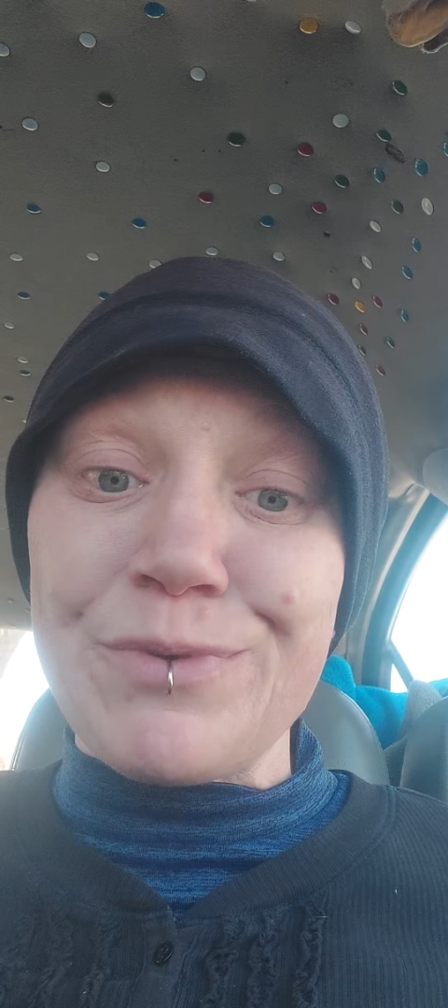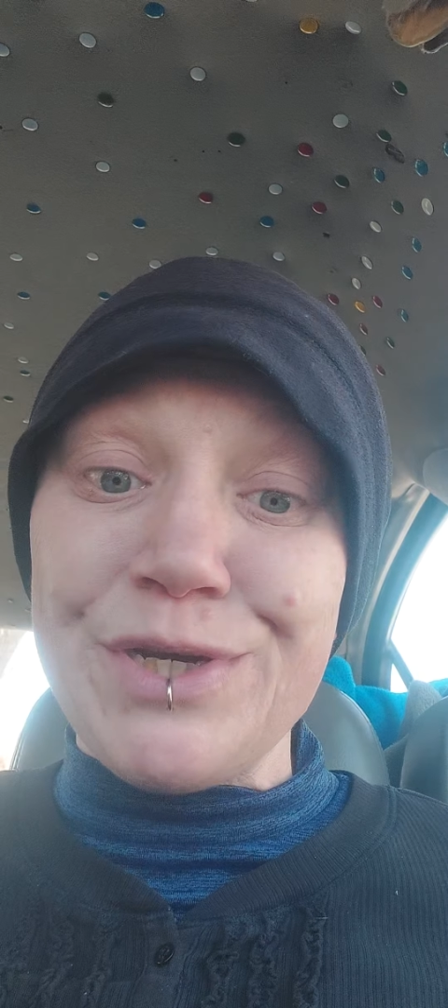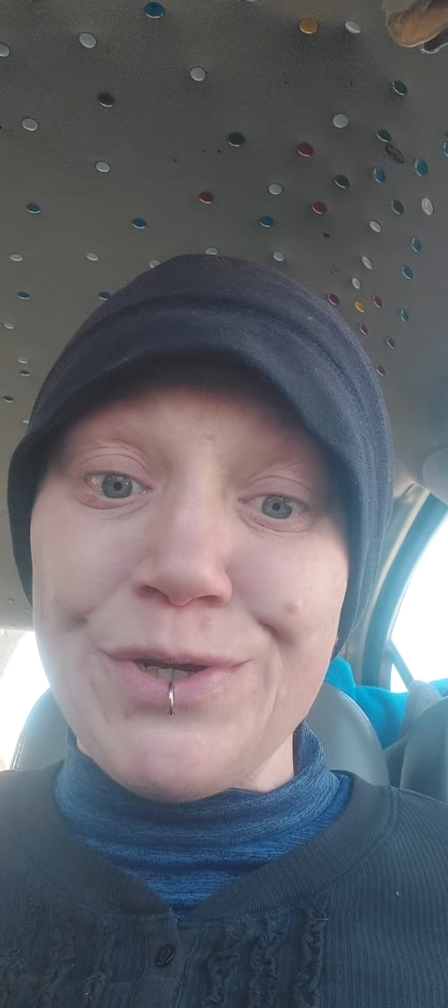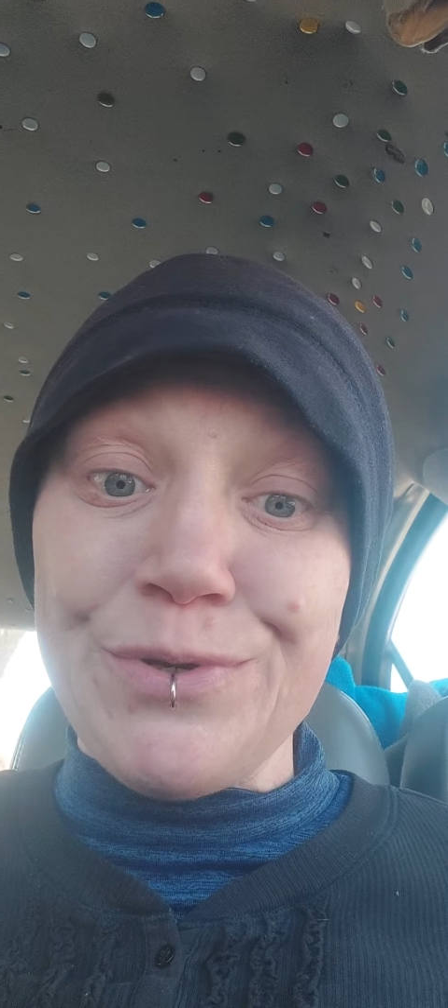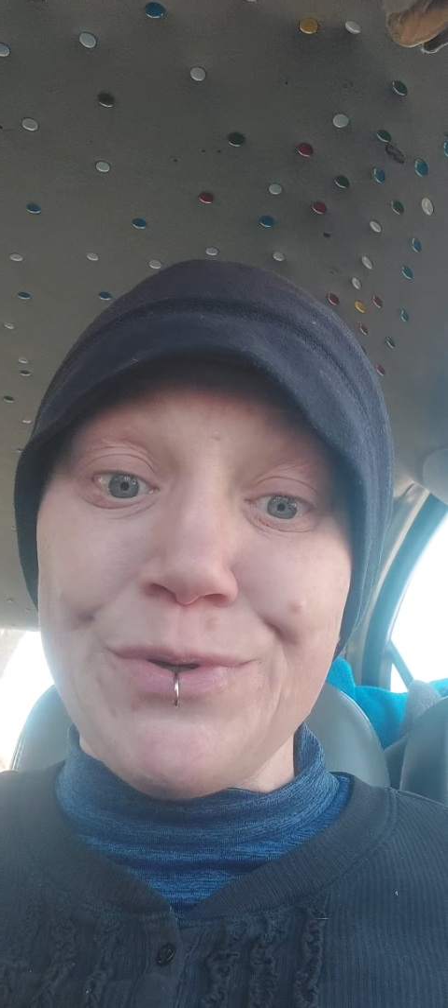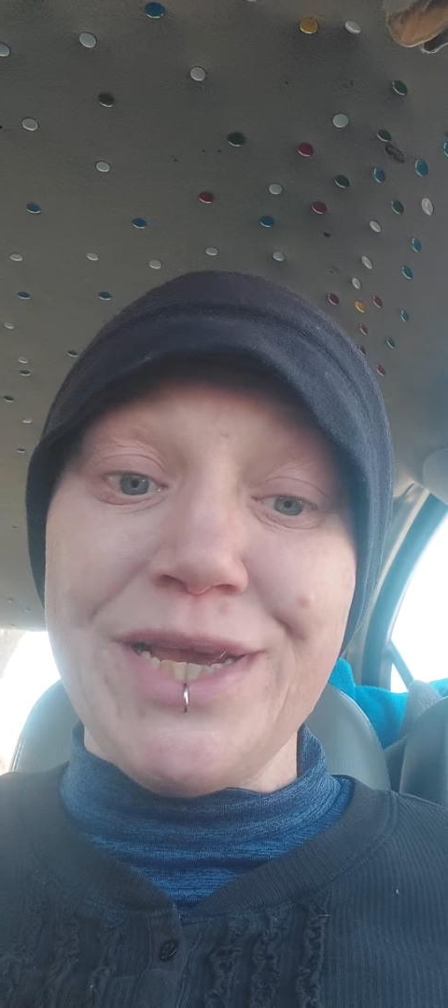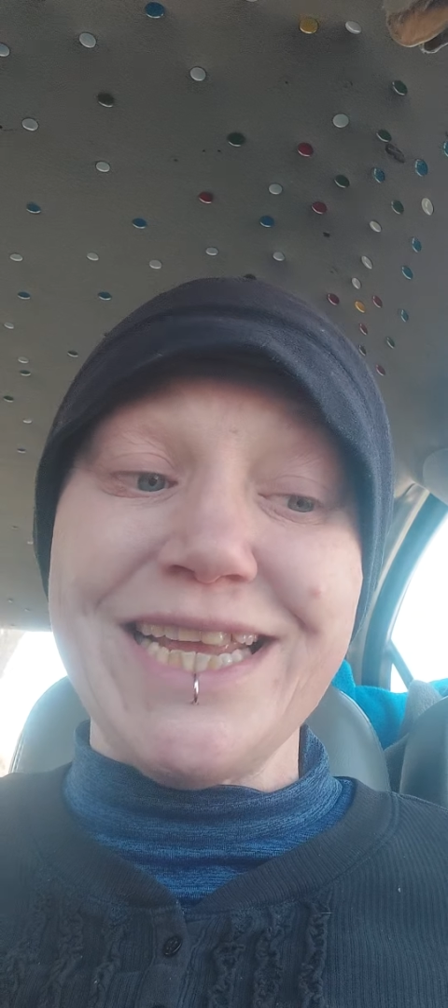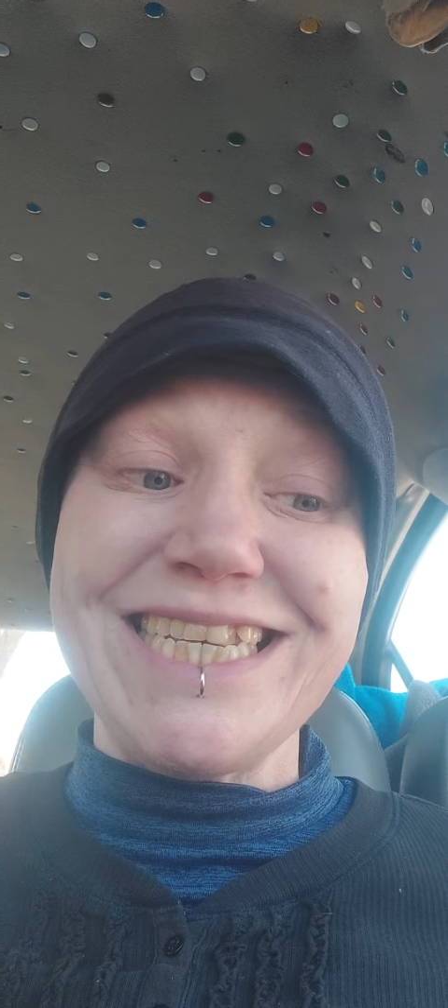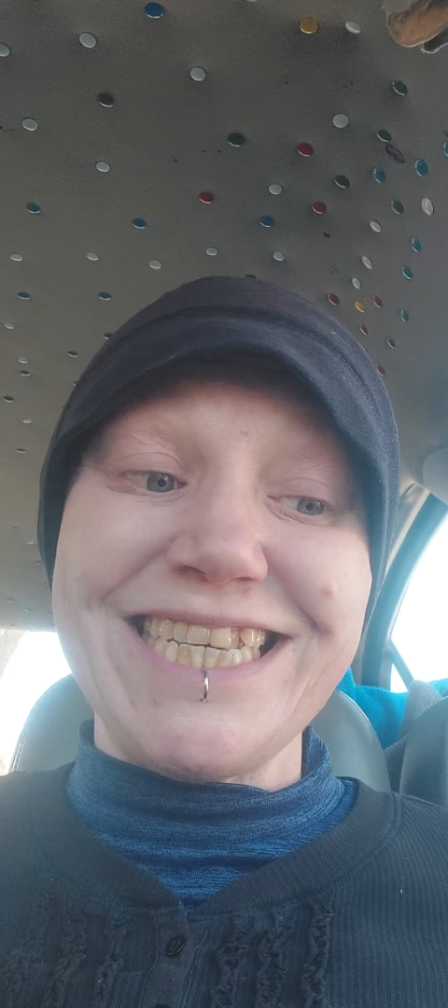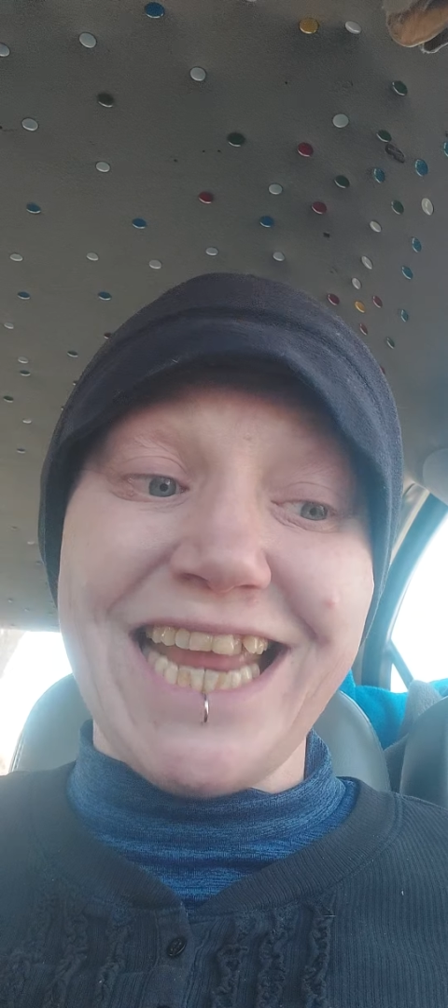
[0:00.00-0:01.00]
renewed
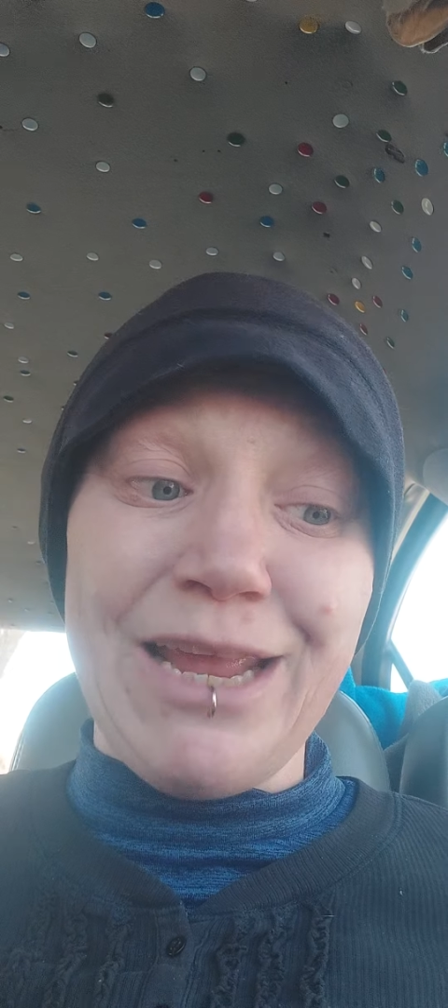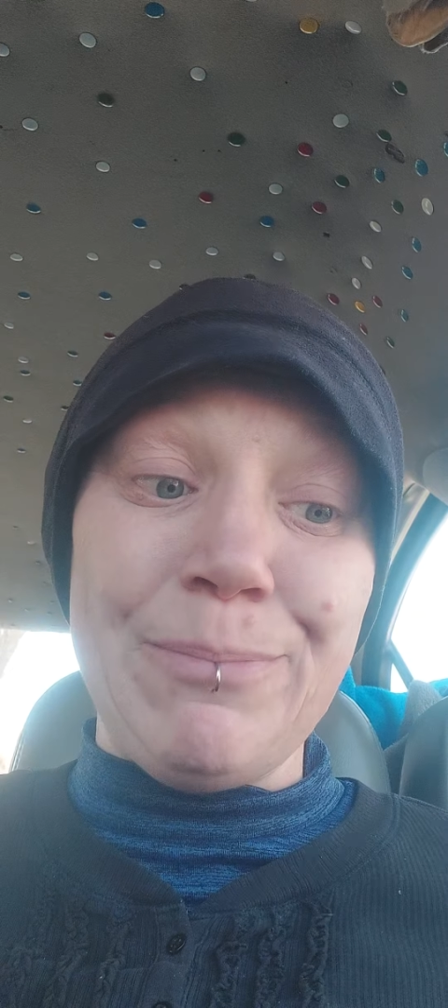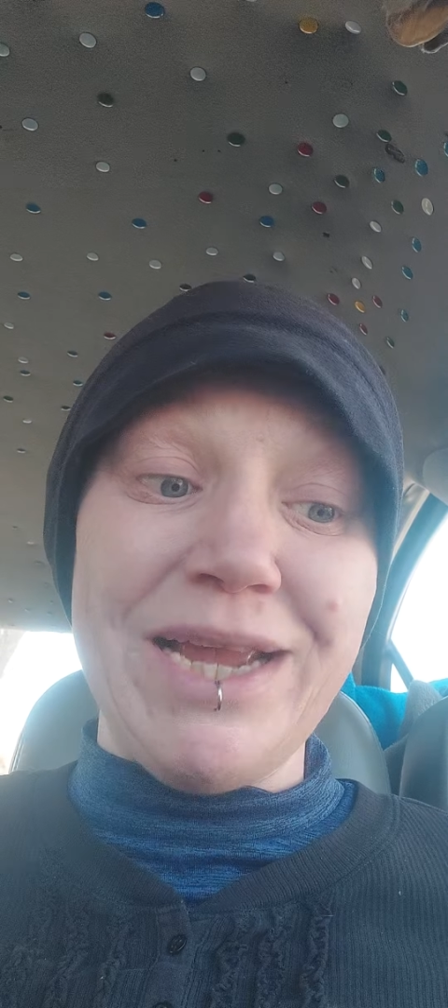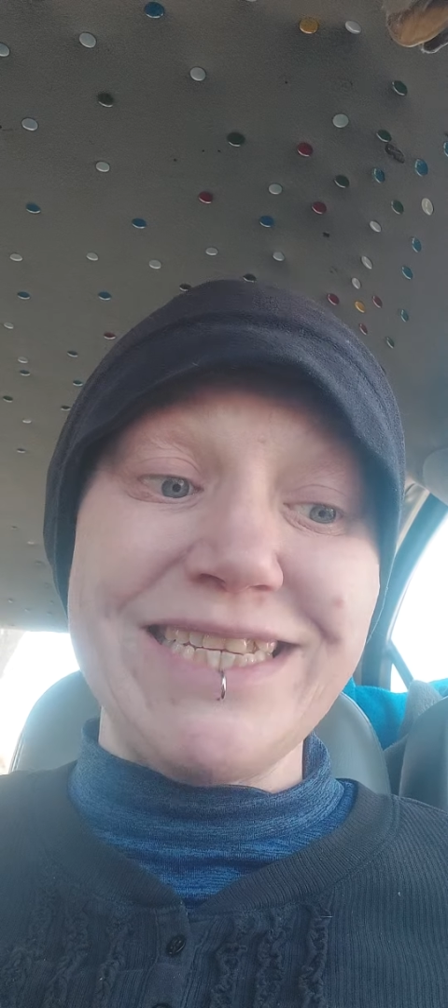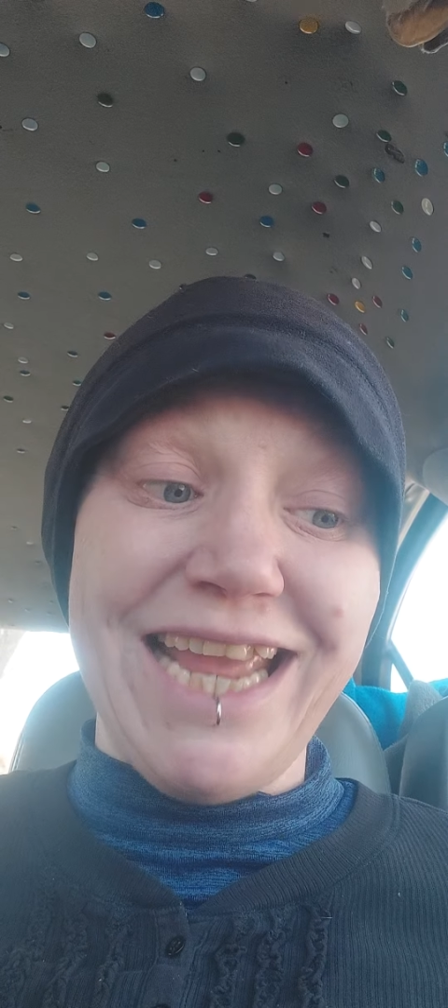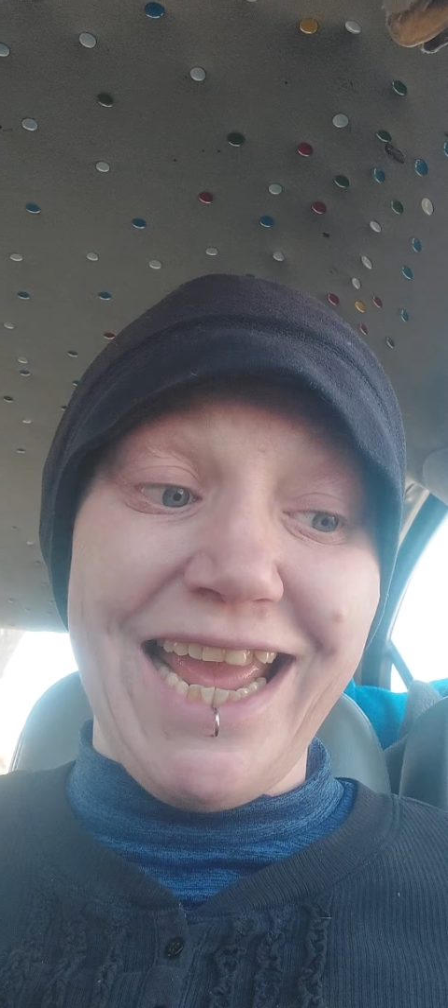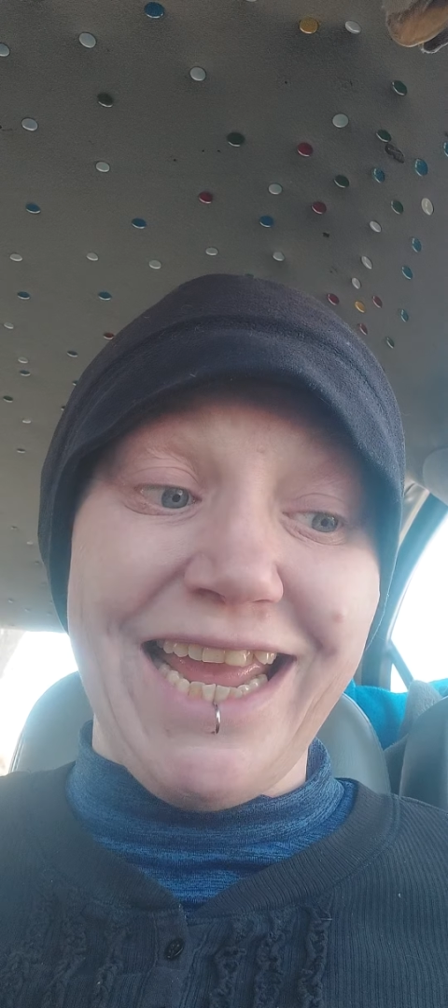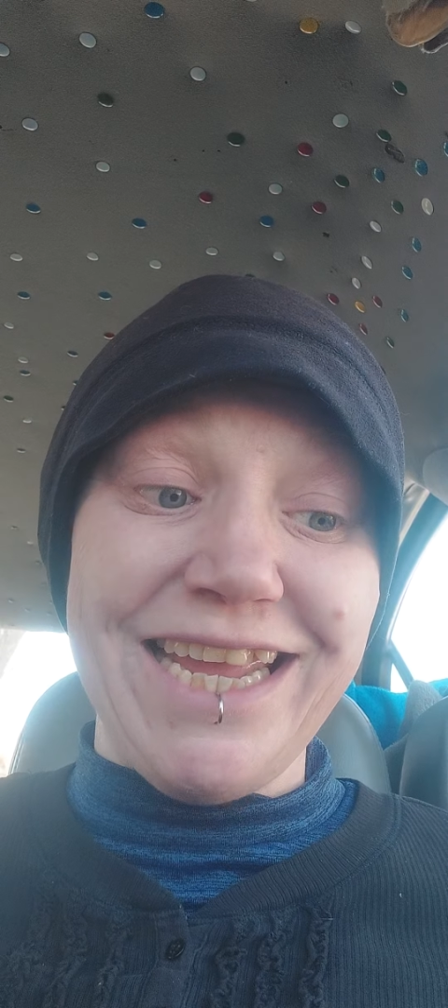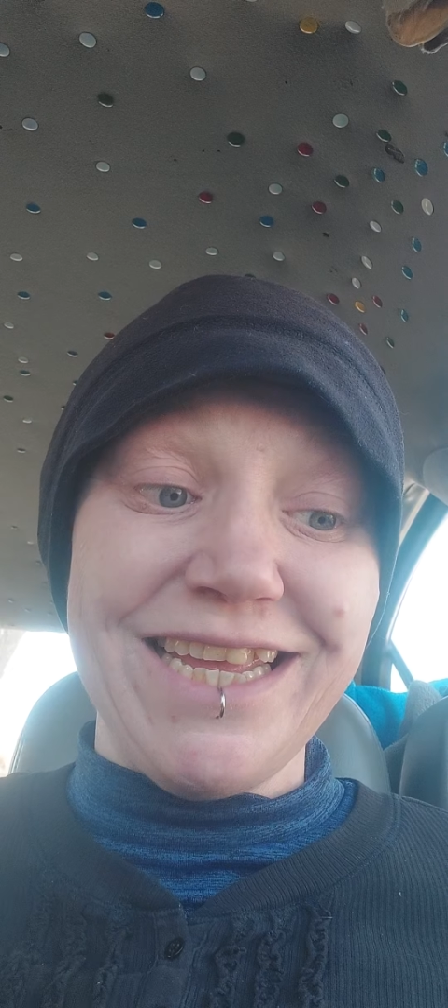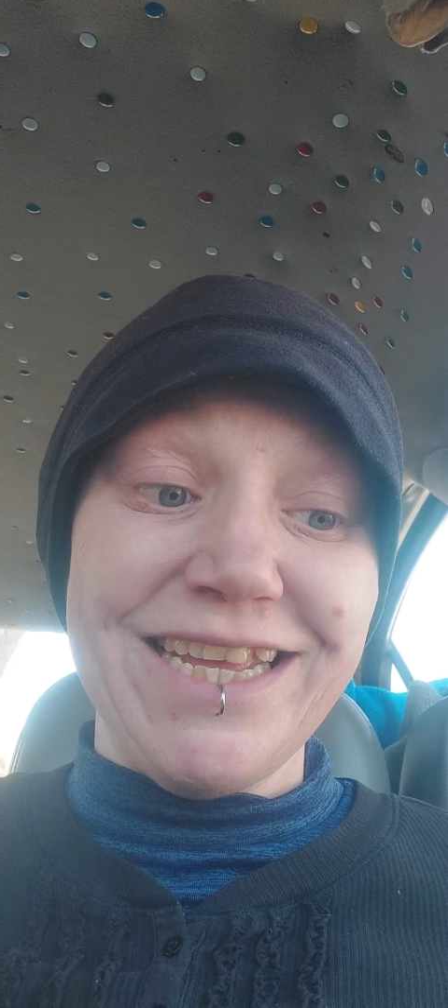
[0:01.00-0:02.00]
day by
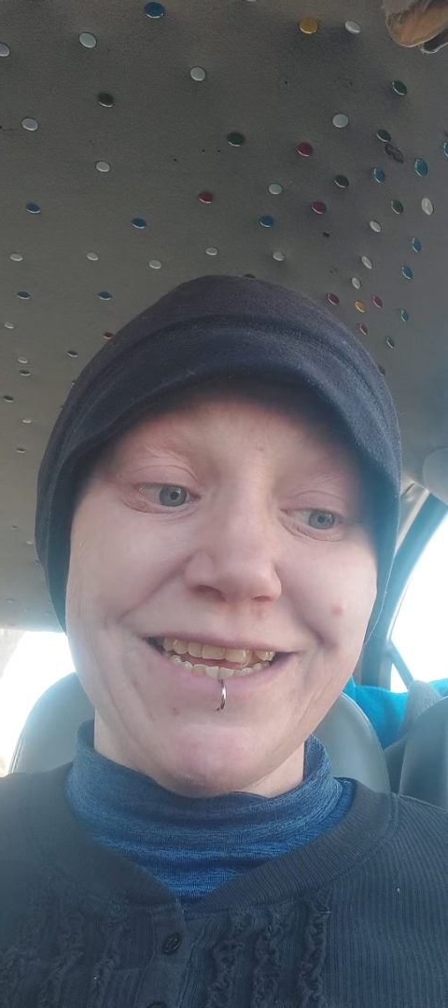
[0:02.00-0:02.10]
day.